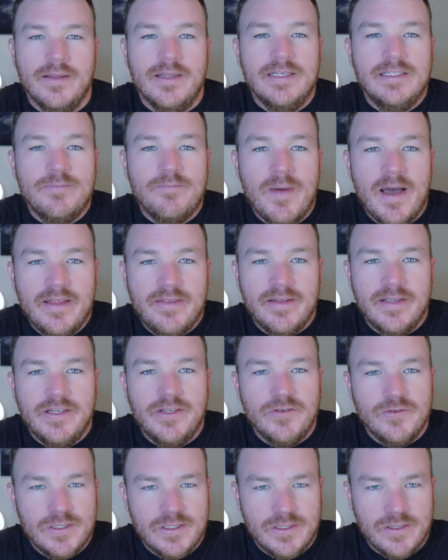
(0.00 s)
This method
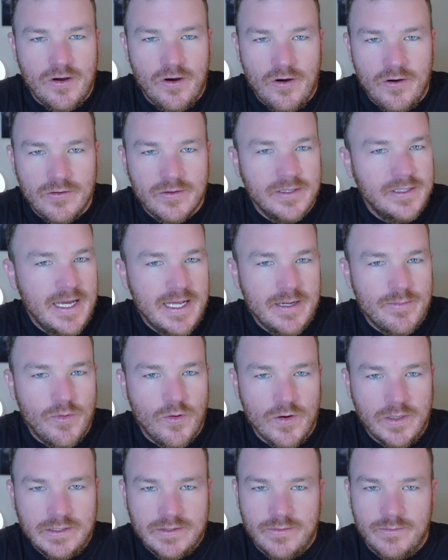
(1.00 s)
uses all the data
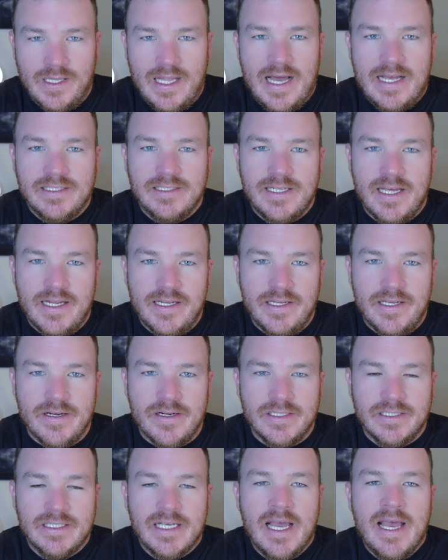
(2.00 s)
points from the last 10
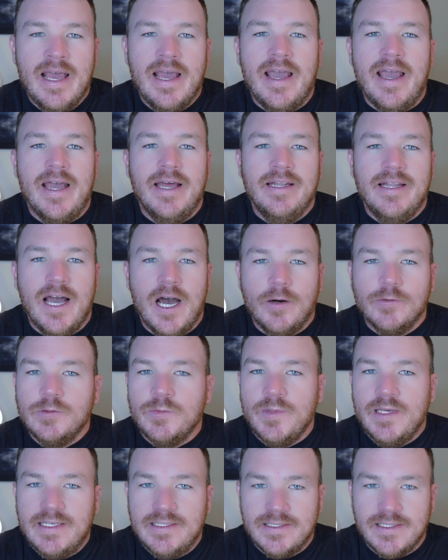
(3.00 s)
years and helps
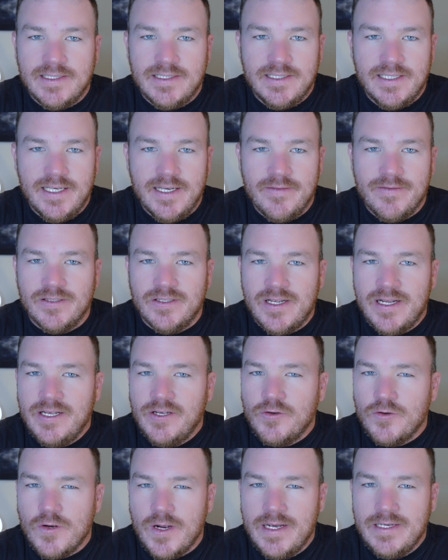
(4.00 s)
me easily see if there's any
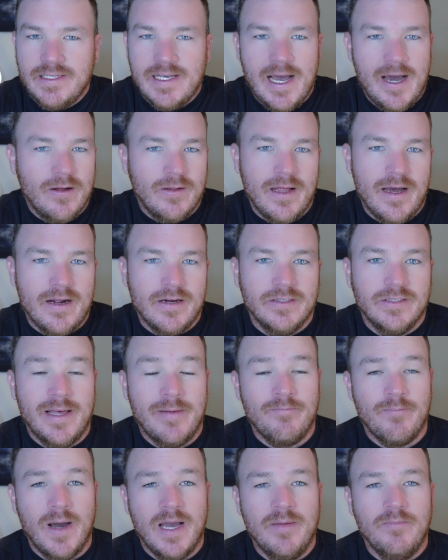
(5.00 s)
crazy outliers
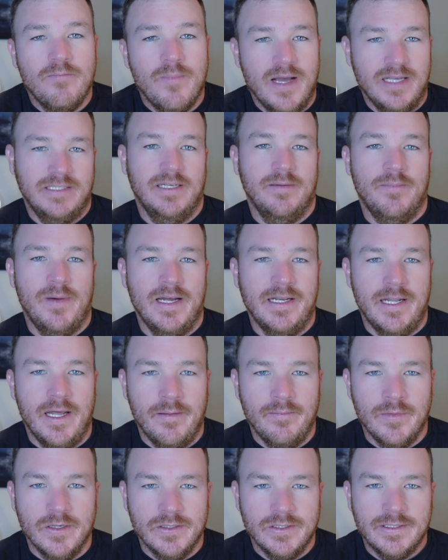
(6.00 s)
that might mess up my
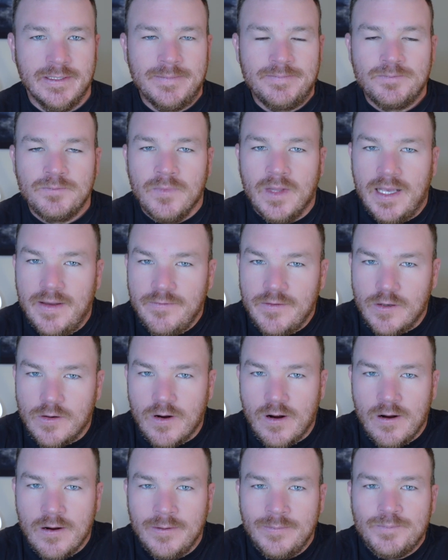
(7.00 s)
numbers. If there
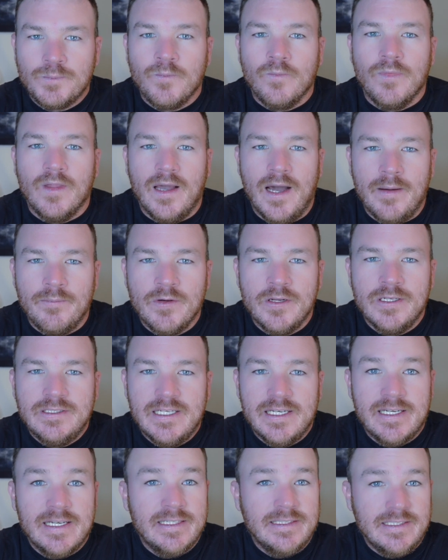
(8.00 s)
are, I'm going to
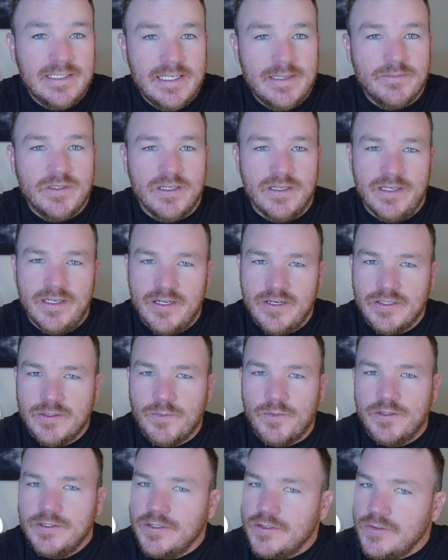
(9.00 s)
dig in deep to the years
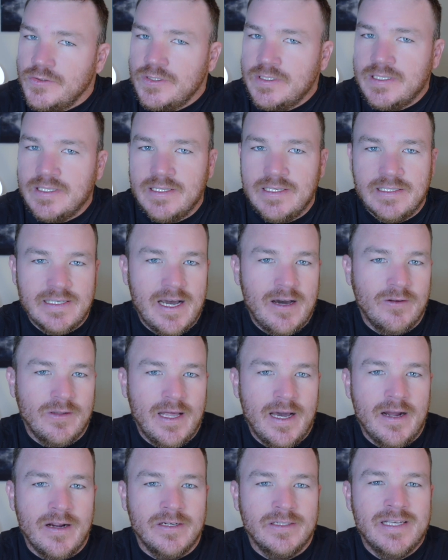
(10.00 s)
producing these
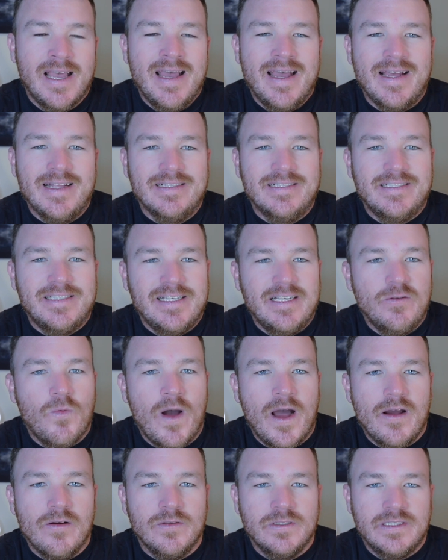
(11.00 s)
outliers and see
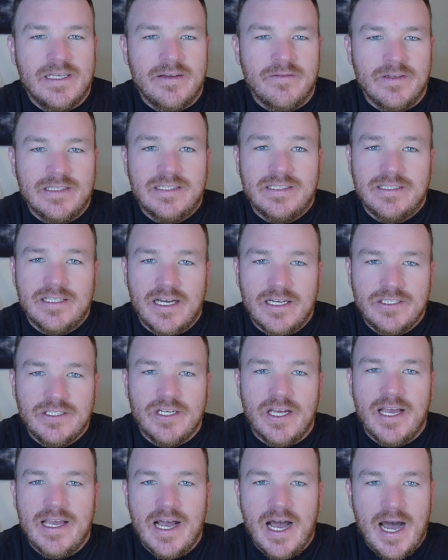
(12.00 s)
why I was giving such
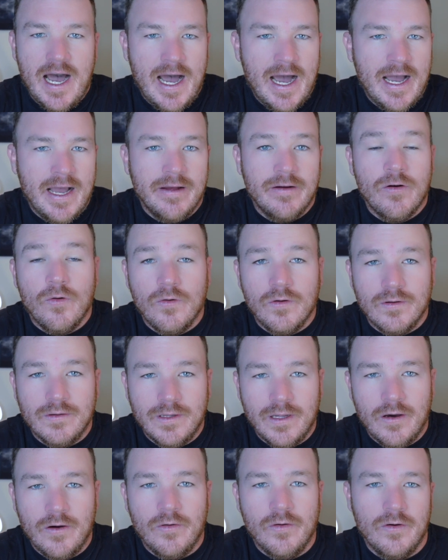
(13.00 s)
a high or
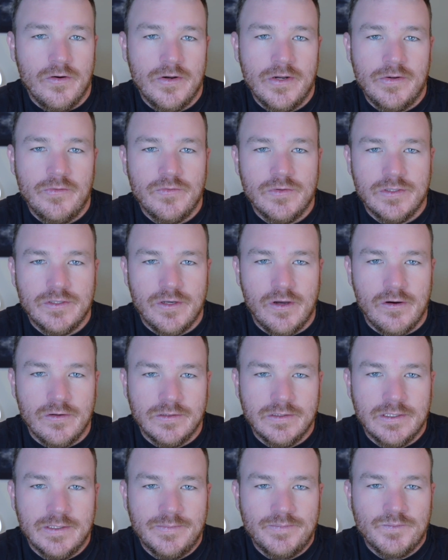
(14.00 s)
low earning
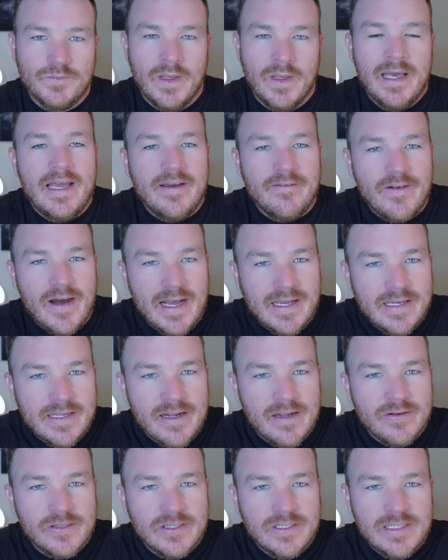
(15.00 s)
result. If I can
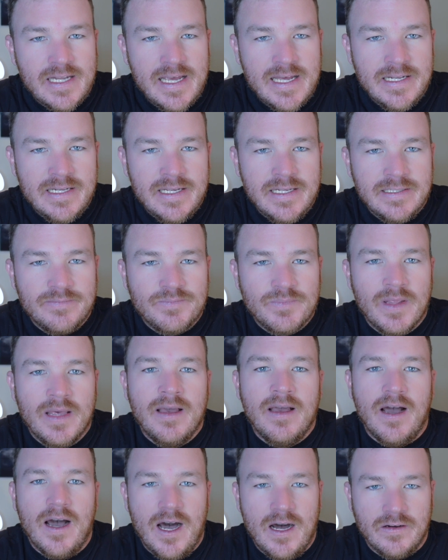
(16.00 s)
understand it,
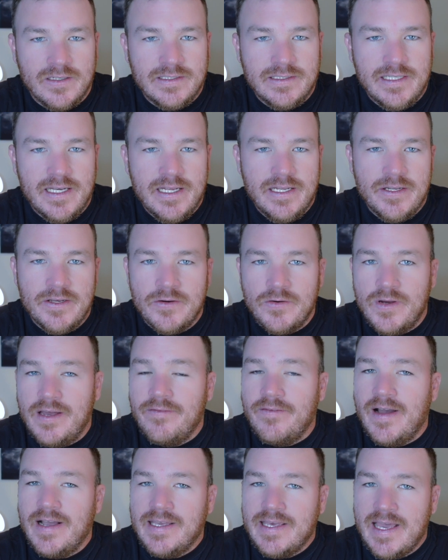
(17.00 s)
I'll continue.
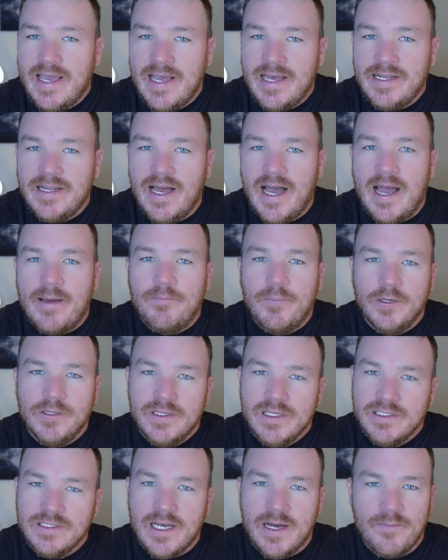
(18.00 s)
If I can't, I put
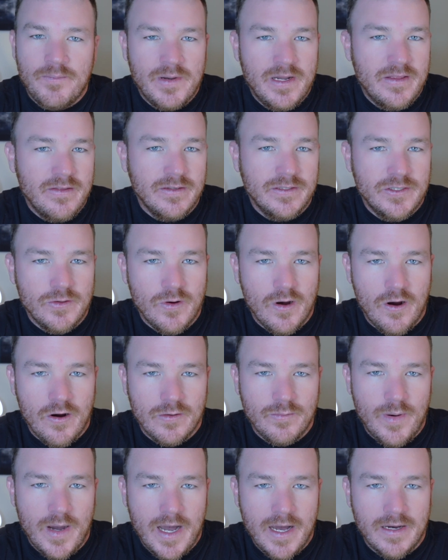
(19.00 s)
this company in the too
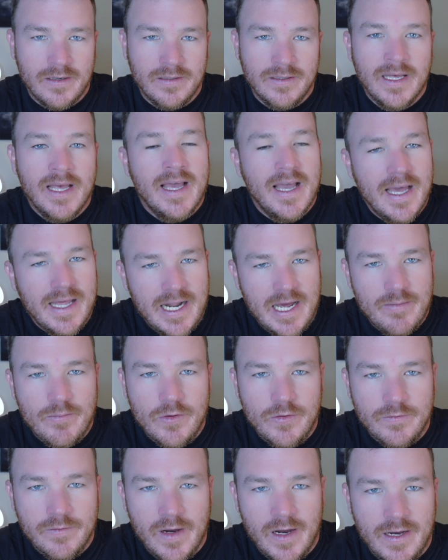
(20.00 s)
hard pile and I
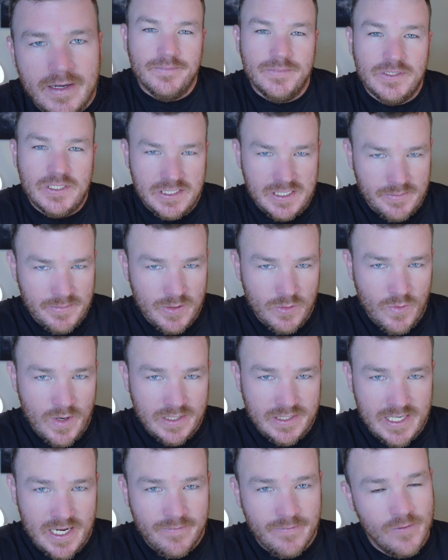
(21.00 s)
move on. Just something to
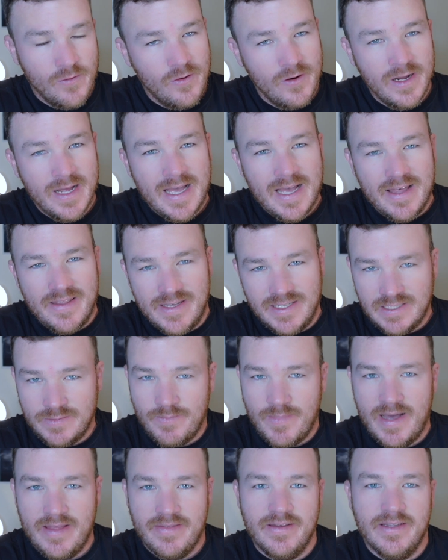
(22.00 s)
watch out for. This
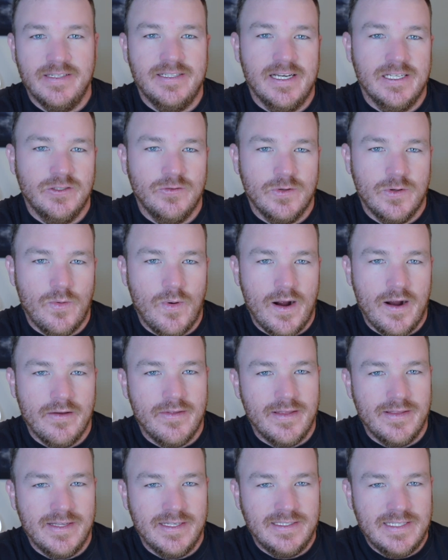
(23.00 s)
method does require
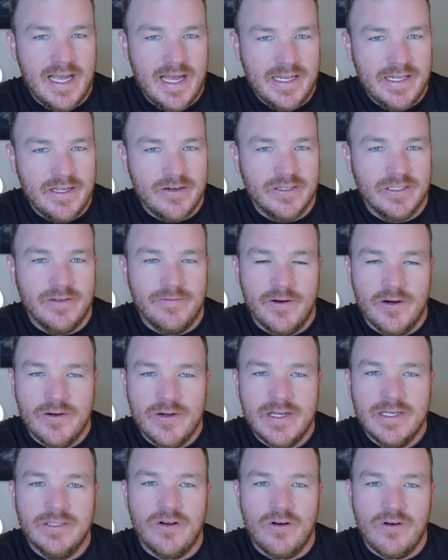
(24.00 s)
that the 10 years of
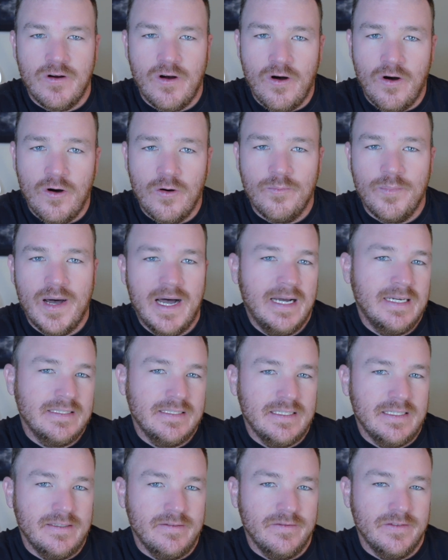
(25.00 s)
earnings are all
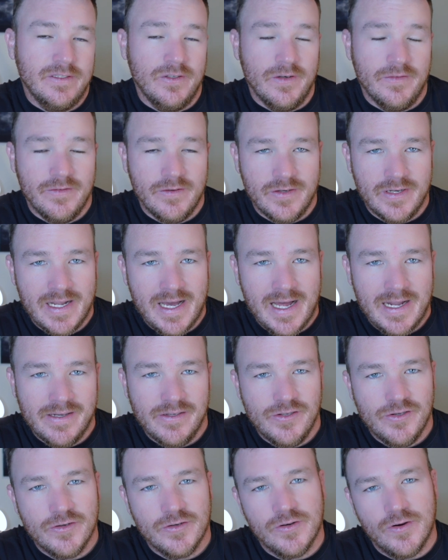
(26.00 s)
positive. So if they're not,
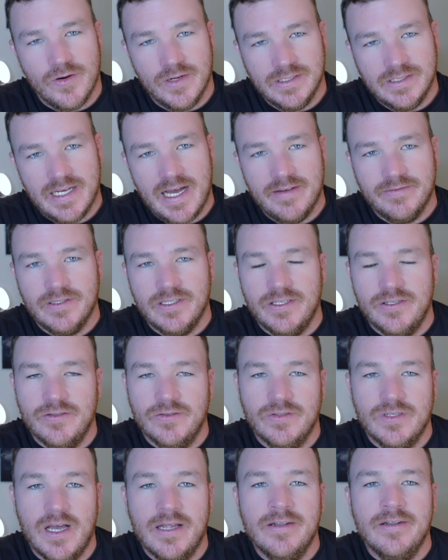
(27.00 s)
you're going to have to
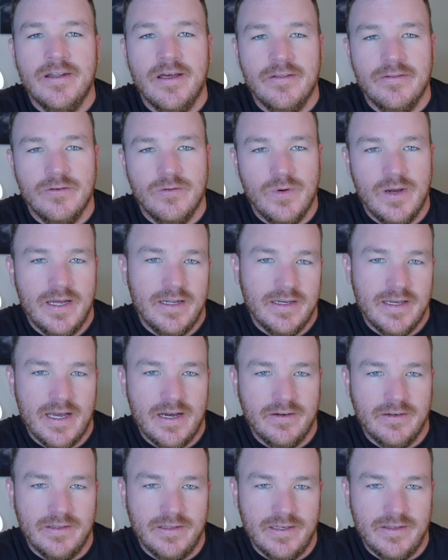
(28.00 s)
use another way to
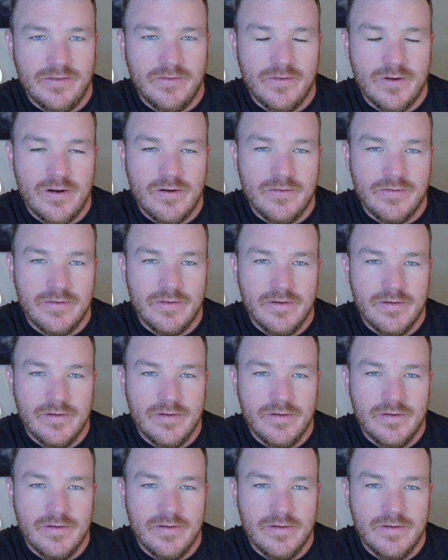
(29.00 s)
calculate the growth.